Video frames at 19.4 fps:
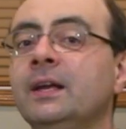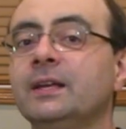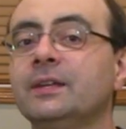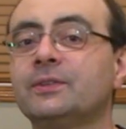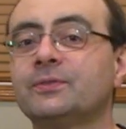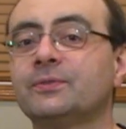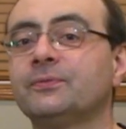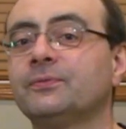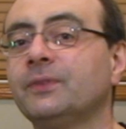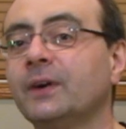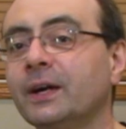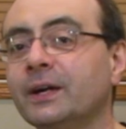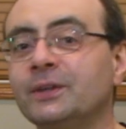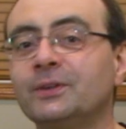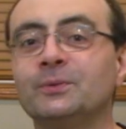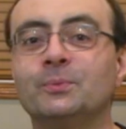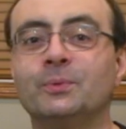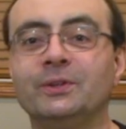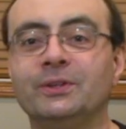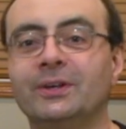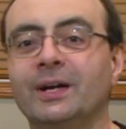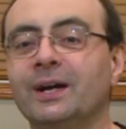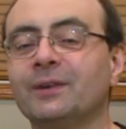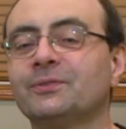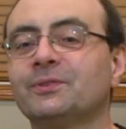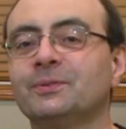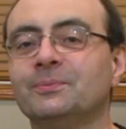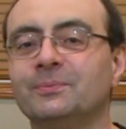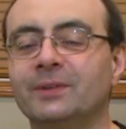It's fun when you
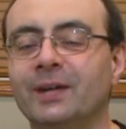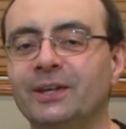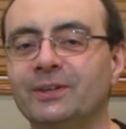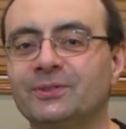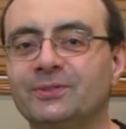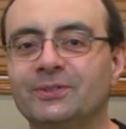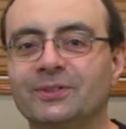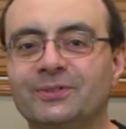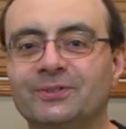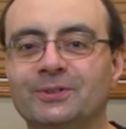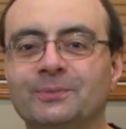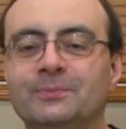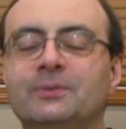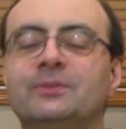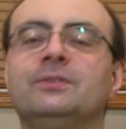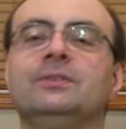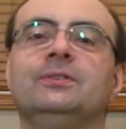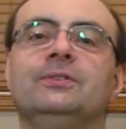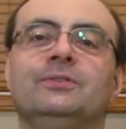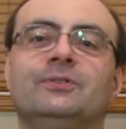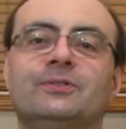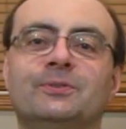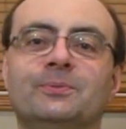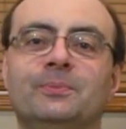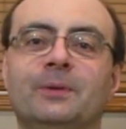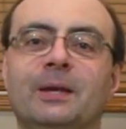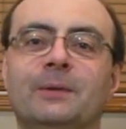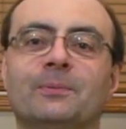have some nice systems to use to be